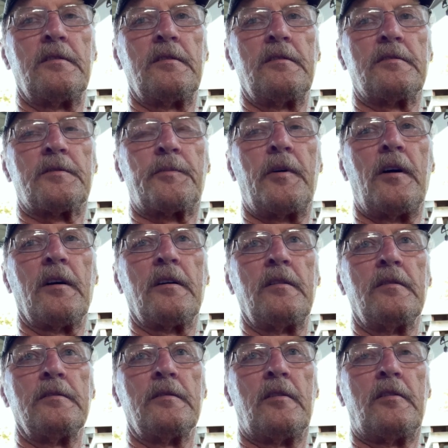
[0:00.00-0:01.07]
sprocket
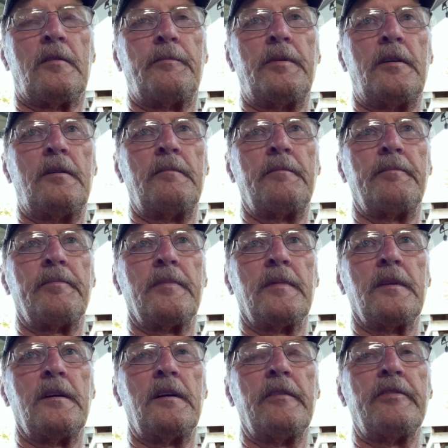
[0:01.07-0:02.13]
on the oil pump.
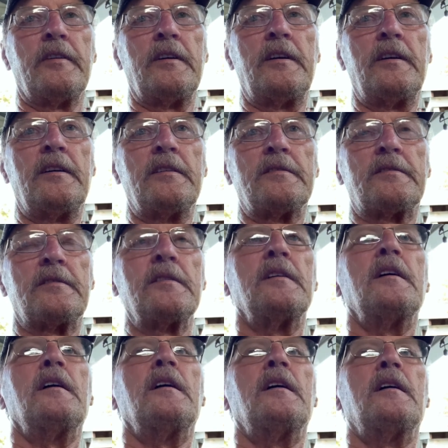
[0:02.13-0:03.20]
If it is,
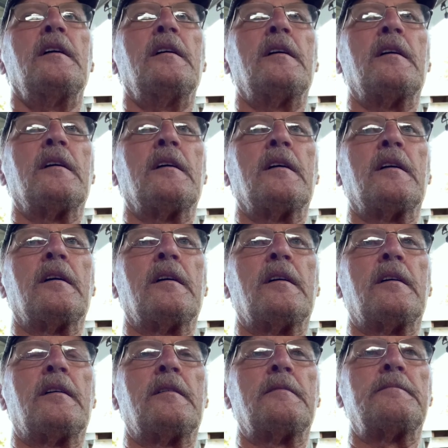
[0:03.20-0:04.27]

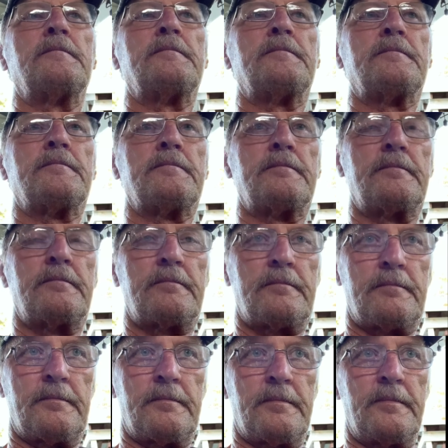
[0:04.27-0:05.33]

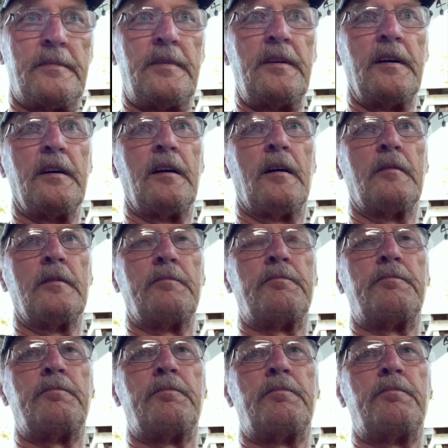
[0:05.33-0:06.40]
then I would
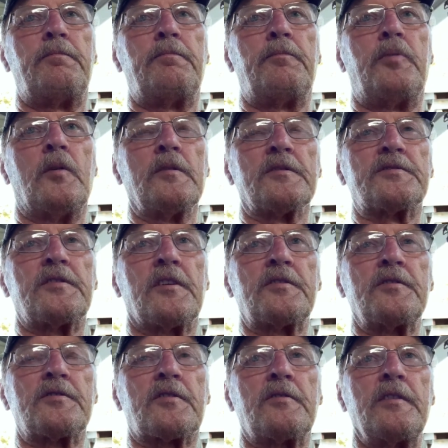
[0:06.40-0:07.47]
pull the
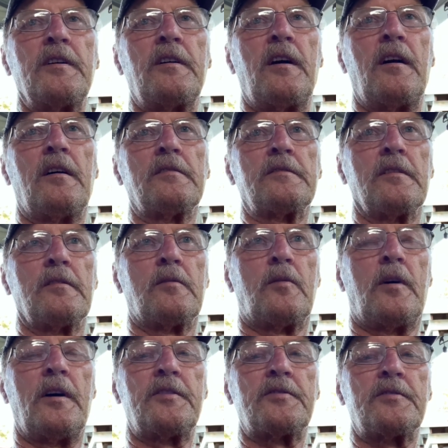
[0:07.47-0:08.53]
suction screen out, the little
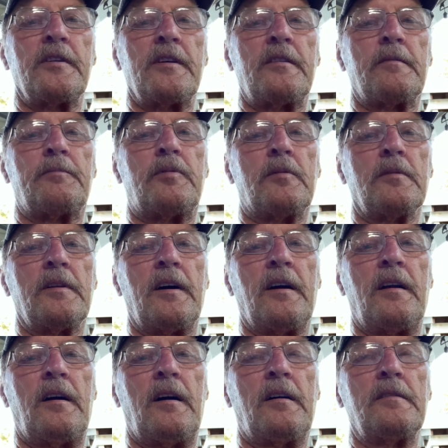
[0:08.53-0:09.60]
Y strainer, pull that
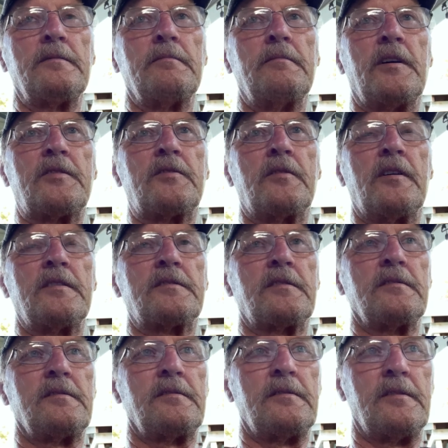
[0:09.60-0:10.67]
out, make sure it's
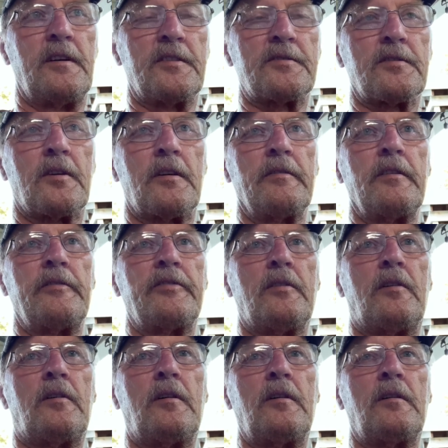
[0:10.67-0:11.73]
not starving it for
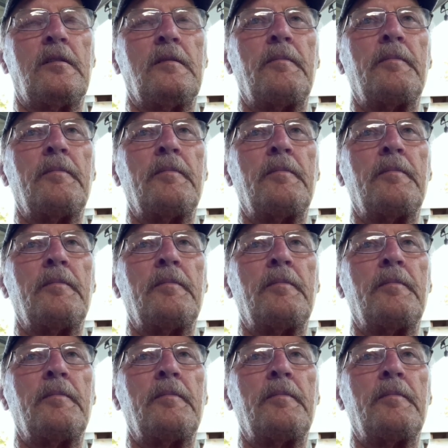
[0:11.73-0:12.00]
oil,